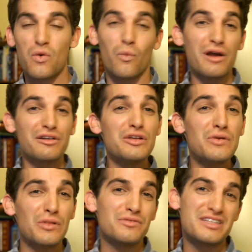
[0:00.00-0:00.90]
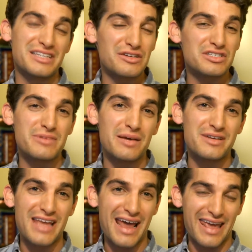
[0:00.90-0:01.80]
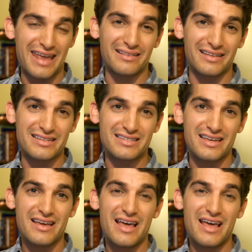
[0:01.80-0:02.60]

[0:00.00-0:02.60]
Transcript: Where can you learn the skills to become a data analyst?